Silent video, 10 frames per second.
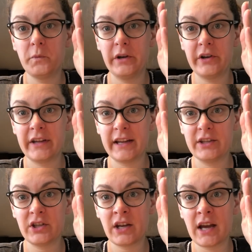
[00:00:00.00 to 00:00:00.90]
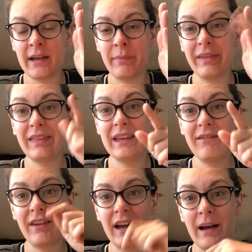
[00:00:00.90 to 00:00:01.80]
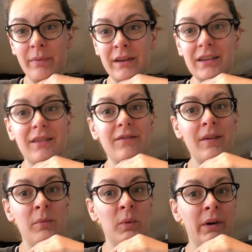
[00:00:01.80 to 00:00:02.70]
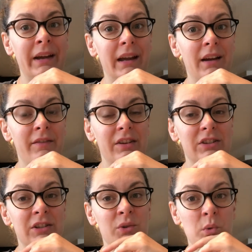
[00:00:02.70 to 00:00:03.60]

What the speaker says: Reherniation, I believe it happened in February of this year,